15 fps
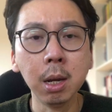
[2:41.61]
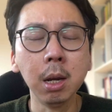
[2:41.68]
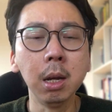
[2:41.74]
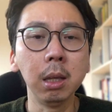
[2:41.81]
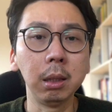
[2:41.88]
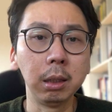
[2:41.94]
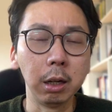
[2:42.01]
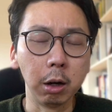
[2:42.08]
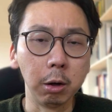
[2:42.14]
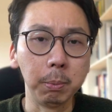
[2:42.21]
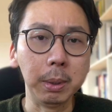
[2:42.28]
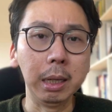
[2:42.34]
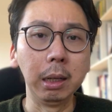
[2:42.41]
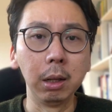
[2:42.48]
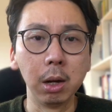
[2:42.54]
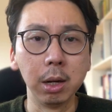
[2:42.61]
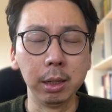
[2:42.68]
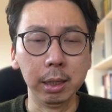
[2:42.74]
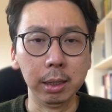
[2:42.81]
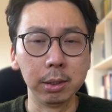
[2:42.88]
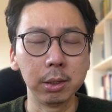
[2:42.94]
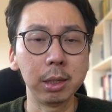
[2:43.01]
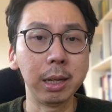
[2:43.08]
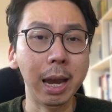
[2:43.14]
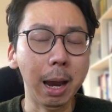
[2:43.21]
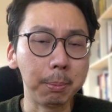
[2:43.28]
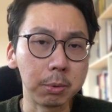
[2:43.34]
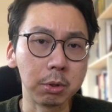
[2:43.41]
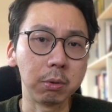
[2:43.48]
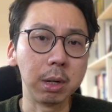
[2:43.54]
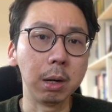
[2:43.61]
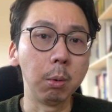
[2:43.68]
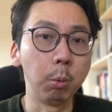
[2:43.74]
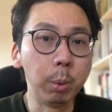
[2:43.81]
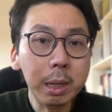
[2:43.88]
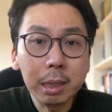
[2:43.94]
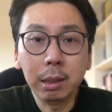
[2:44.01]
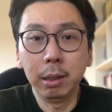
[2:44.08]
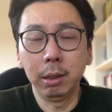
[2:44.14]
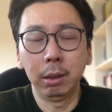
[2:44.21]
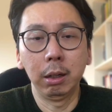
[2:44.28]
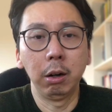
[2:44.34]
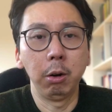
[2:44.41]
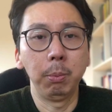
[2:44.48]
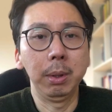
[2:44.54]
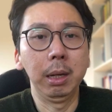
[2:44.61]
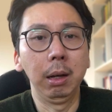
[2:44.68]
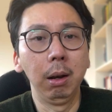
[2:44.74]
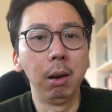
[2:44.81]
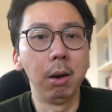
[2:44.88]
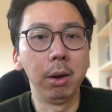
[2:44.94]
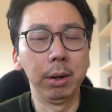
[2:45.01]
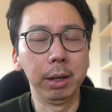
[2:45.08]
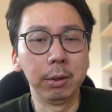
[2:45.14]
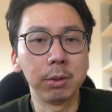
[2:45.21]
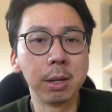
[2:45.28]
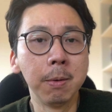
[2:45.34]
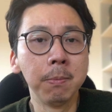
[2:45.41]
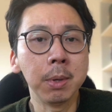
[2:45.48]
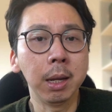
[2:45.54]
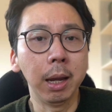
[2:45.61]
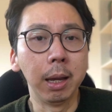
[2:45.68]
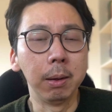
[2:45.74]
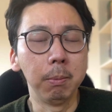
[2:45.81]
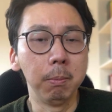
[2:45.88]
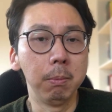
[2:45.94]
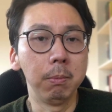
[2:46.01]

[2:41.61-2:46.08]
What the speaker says: therapy learnings, capturing weekly therapy learnings. And